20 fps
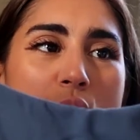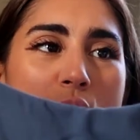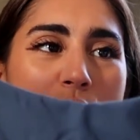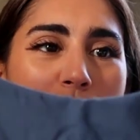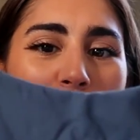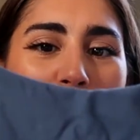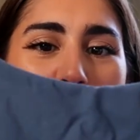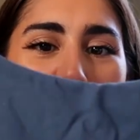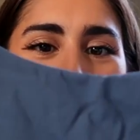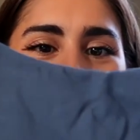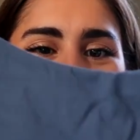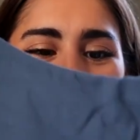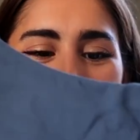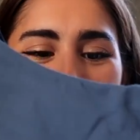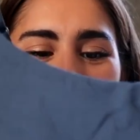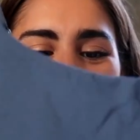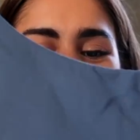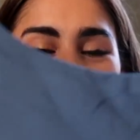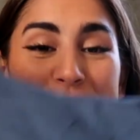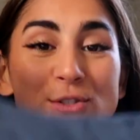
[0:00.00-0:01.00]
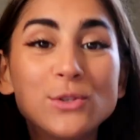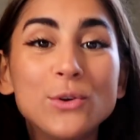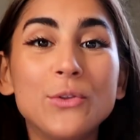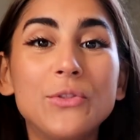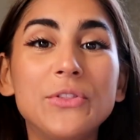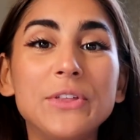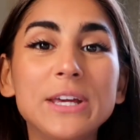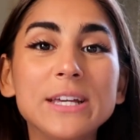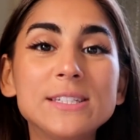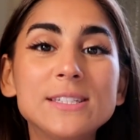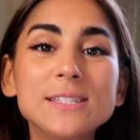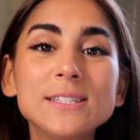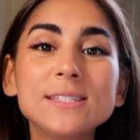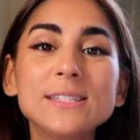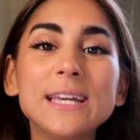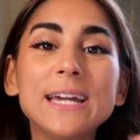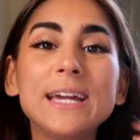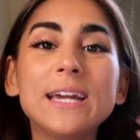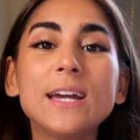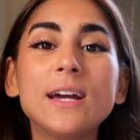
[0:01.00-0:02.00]
Ooh, okay, so this is
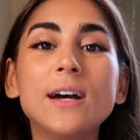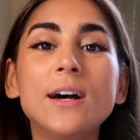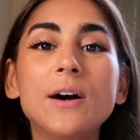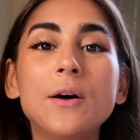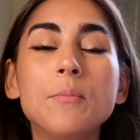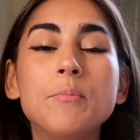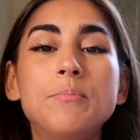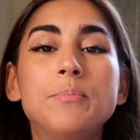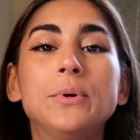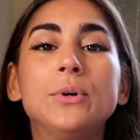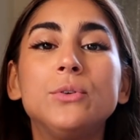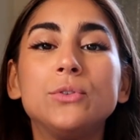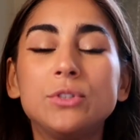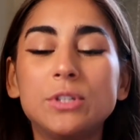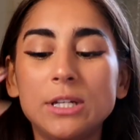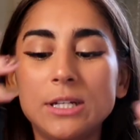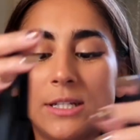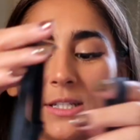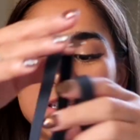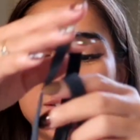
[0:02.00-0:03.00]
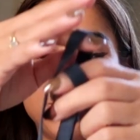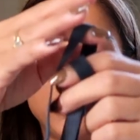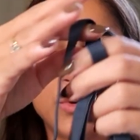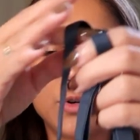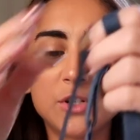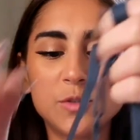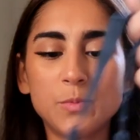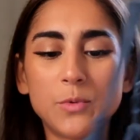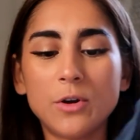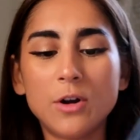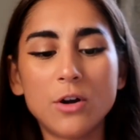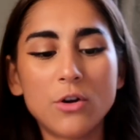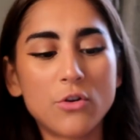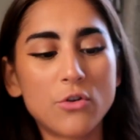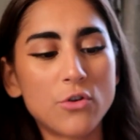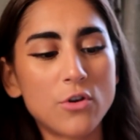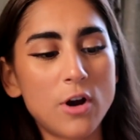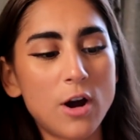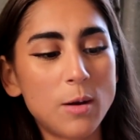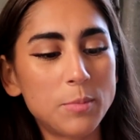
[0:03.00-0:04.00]
like a built-in sports bra
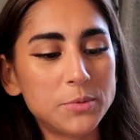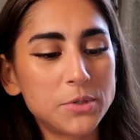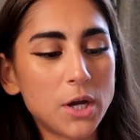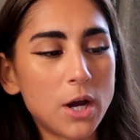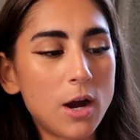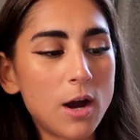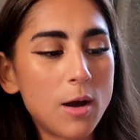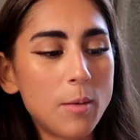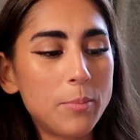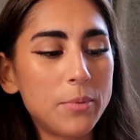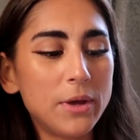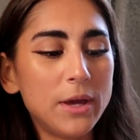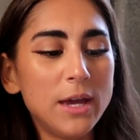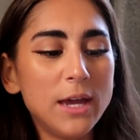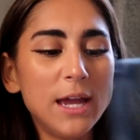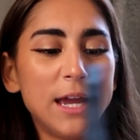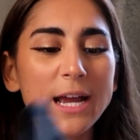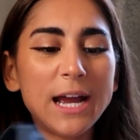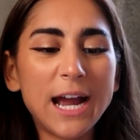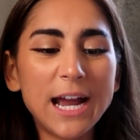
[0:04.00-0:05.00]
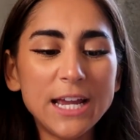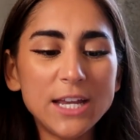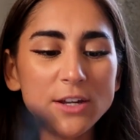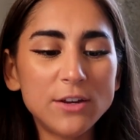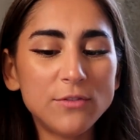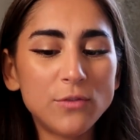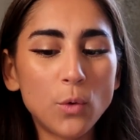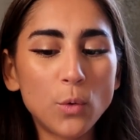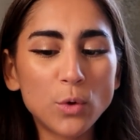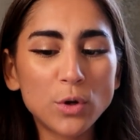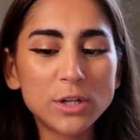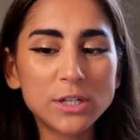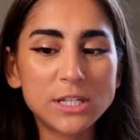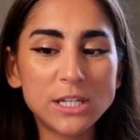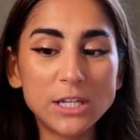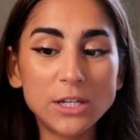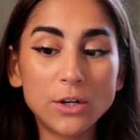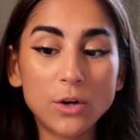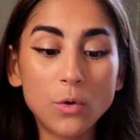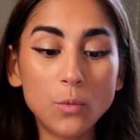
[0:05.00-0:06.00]
crop top kind of
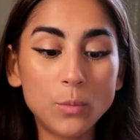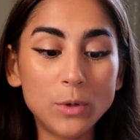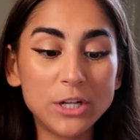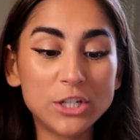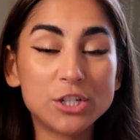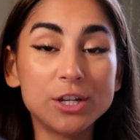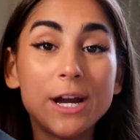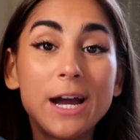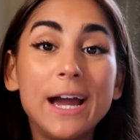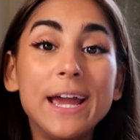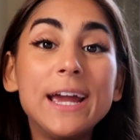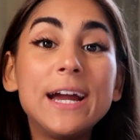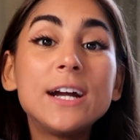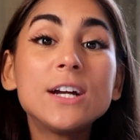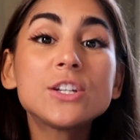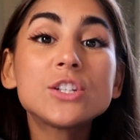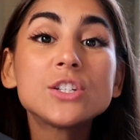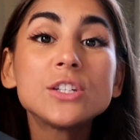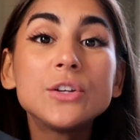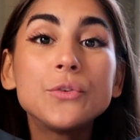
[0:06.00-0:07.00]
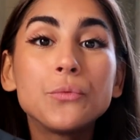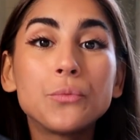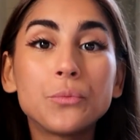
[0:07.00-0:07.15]
ordeal, which I actually